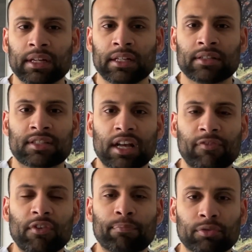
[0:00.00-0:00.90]

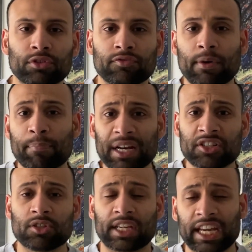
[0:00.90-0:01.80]
Self-improve the best
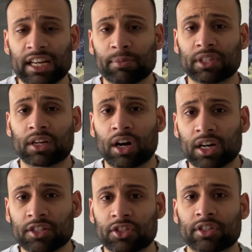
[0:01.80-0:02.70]
you can with the
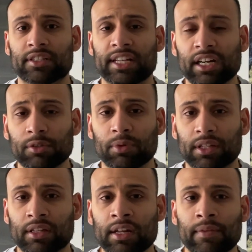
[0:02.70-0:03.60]
cards you're dealt with.